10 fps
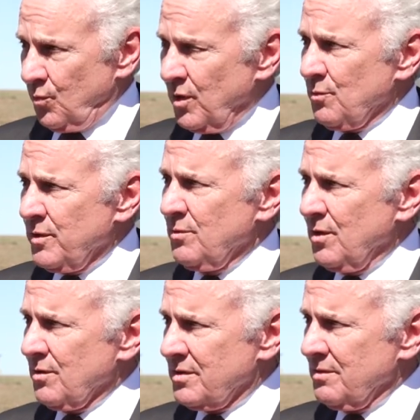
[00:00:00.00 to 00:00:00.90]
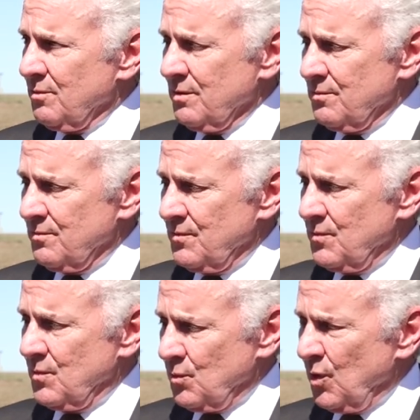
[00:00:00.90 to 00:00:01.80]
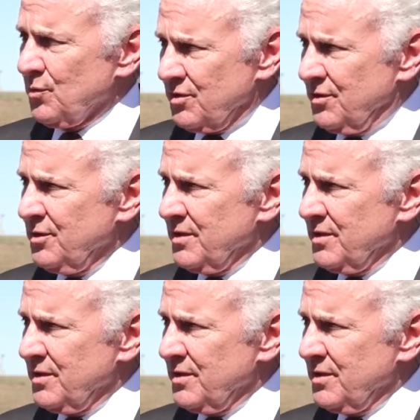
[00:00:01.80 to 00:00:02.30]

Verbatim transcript: what we want to we want to do